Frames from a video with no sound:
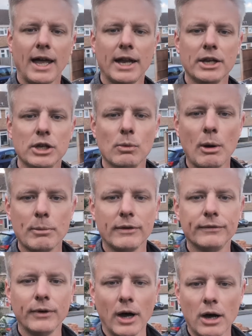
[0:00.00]
and you won't be
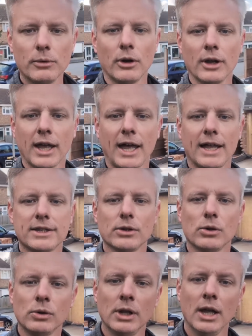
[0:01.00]
far wrong at
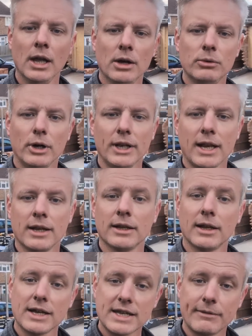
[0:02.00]
all. Right then,
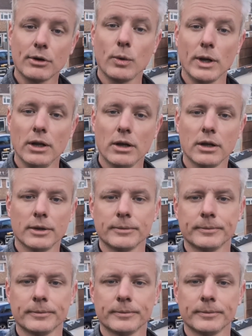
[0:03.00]
let's have a quick look.